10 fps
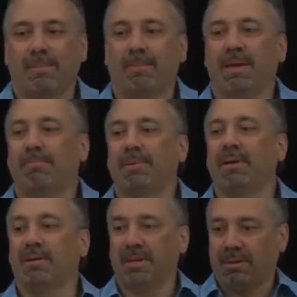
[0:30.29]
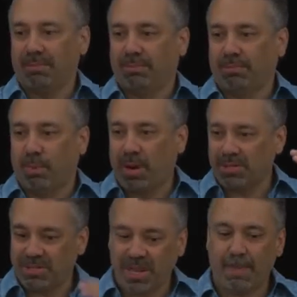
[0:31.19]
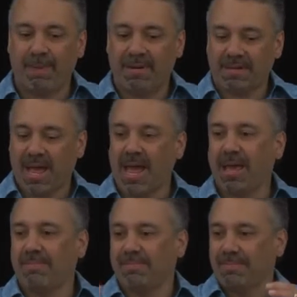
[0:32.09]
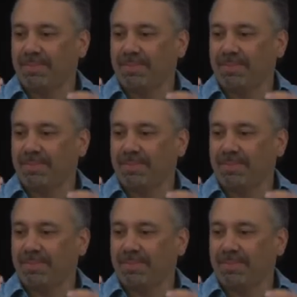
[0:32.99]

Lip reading: big building, one step at a time.